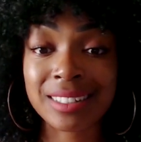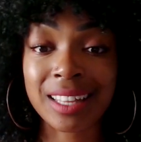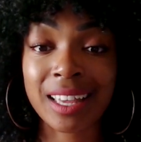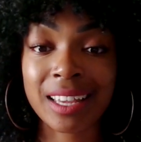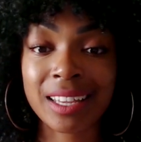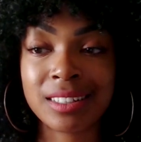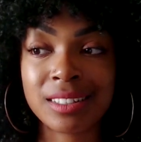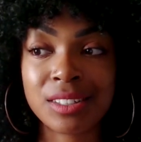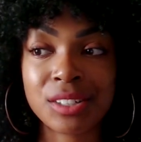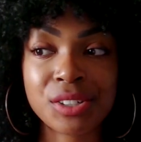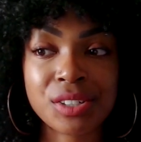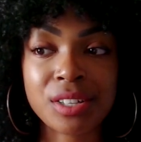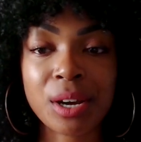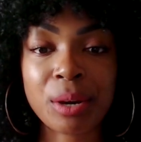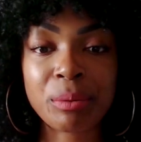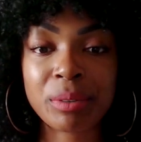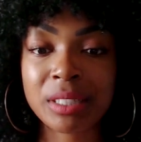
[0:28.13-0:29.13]
Like, there's
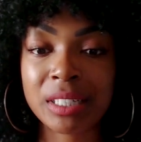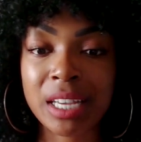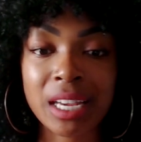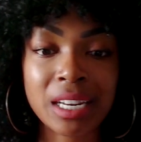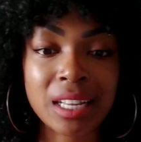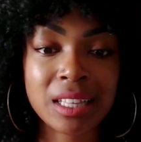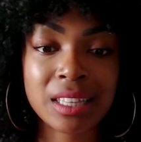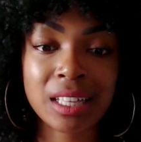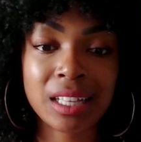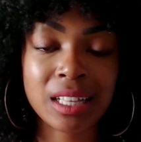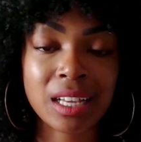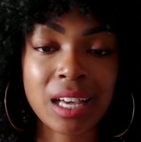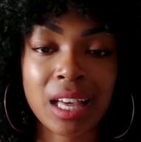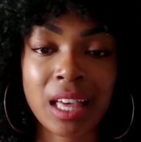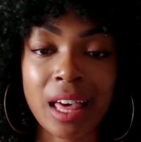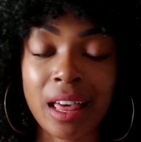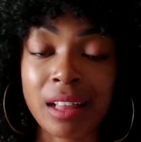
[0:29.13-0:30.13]
not really anything
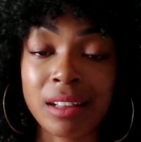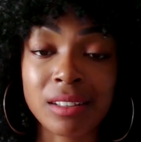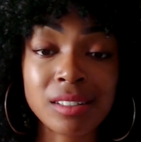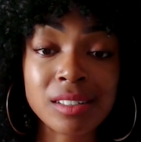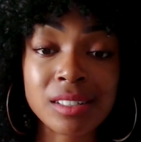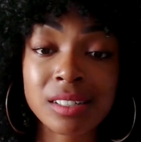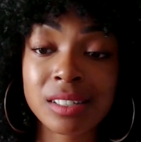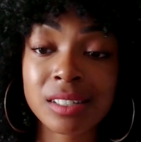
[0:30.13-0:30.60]
else.